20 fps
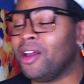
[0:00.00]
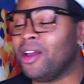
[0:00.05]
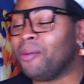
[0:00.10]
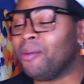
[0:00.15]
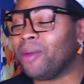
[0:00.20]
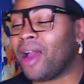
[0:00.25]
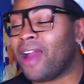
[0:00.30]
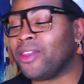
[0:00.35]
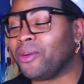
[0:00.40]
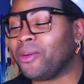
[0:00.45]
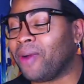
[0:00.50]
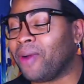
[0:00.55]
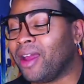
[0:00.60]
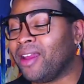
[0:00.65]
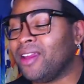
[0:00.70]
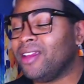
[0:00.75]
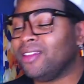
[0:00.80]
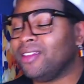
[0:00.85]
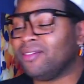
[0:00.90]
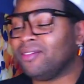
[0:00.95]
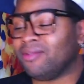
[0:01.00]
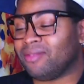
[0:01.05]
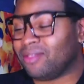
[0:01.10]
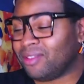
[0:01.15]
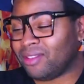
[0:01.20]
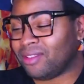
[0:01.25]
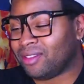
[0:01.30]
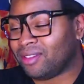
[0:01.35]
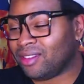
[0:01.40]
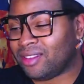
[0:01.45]
But either way,
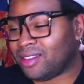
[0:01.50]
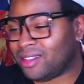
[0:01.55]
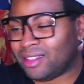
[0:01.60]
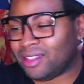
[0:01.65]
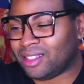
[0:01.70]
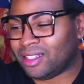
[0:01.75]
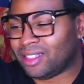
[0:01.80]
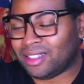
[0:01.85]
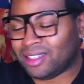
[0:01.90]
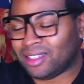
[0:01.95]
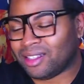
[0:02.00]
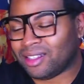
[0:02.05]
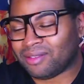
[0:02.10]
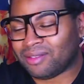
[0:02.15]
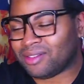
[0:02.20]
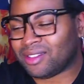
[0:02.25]
I